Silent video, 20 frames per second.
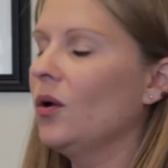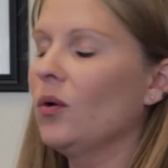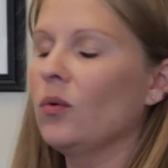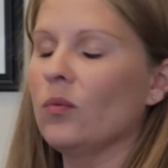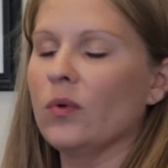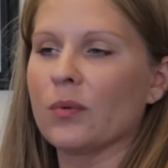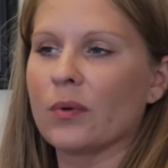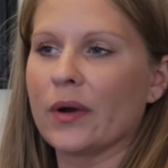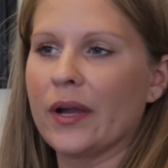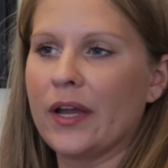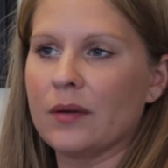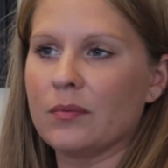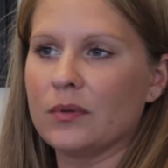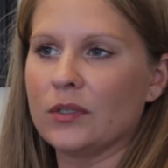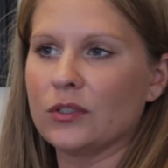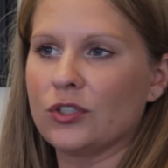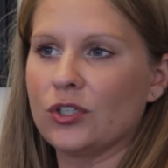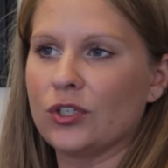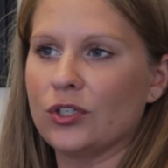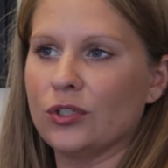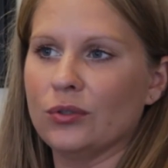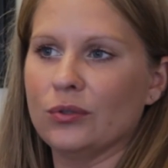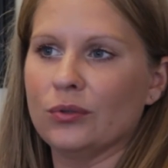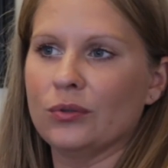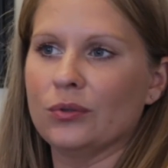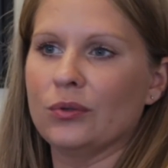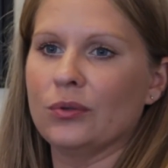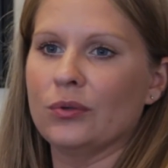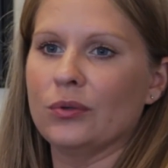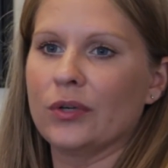We were able
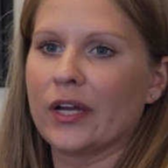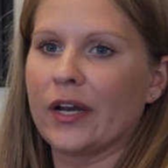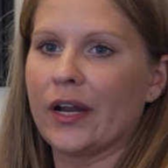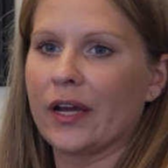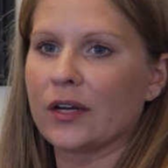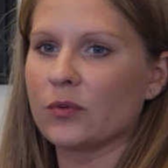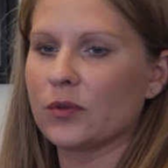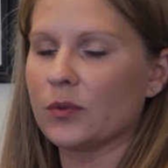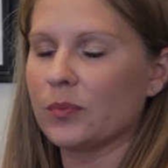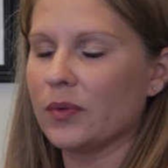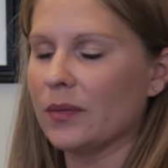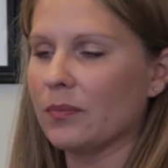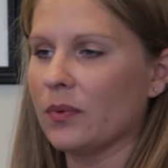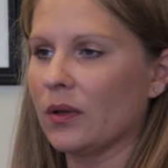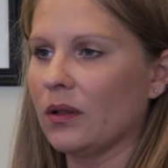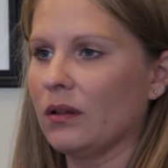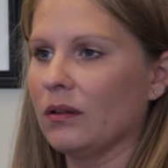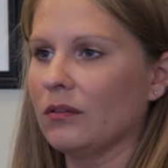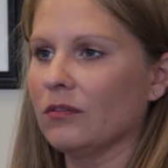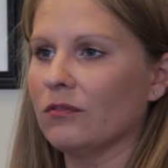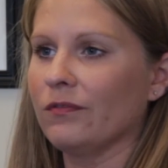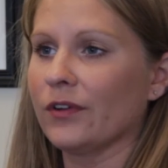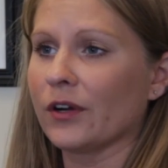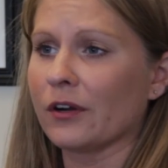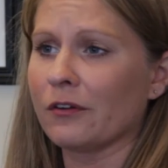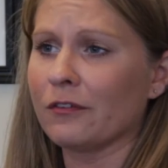to connect with people very